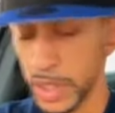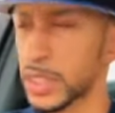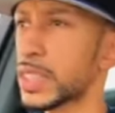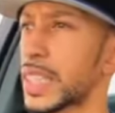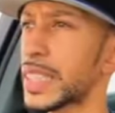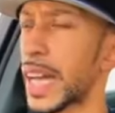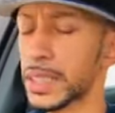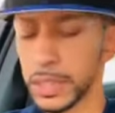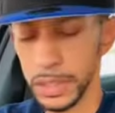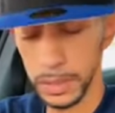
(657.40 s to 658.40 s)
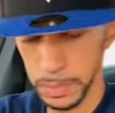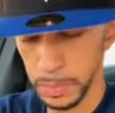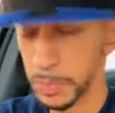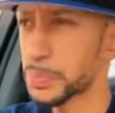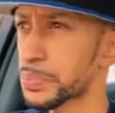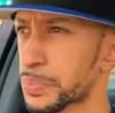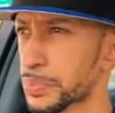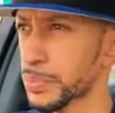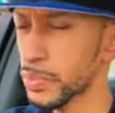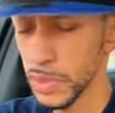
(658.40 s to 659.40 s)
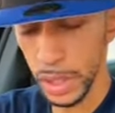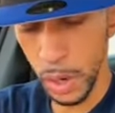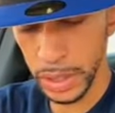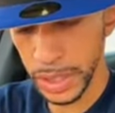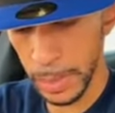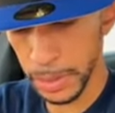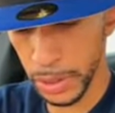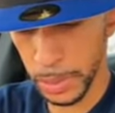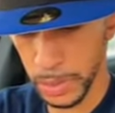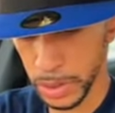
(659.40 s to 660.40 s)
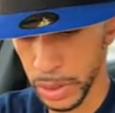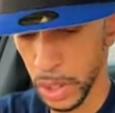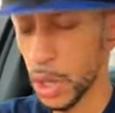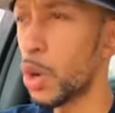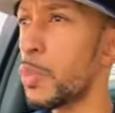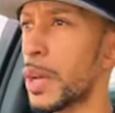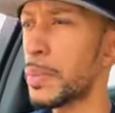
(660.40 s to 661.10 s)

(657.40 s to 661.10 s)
such as hackers or cyber criminals, who may